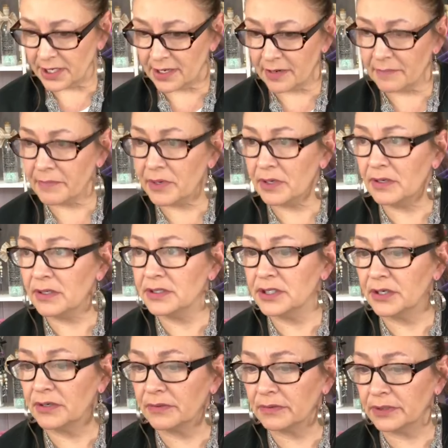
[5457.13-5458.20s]
emerald
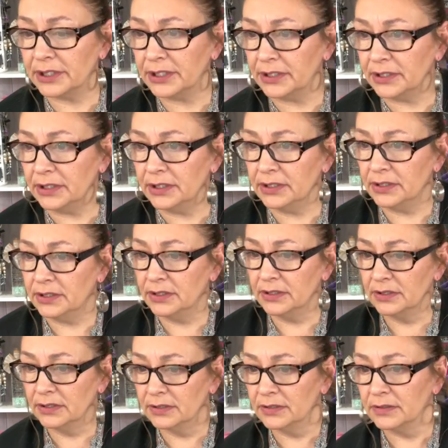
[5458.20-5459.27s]

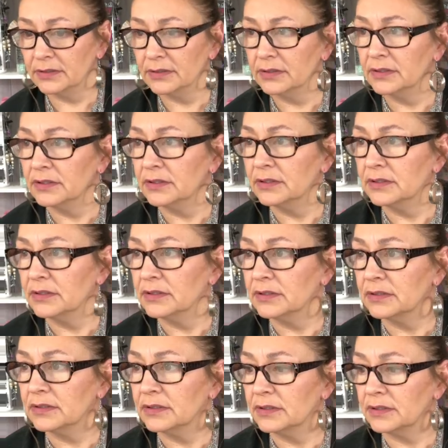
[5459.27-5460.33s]
green.
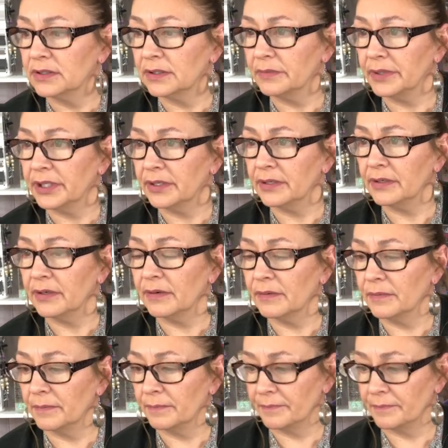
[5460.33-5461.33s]
Here we go.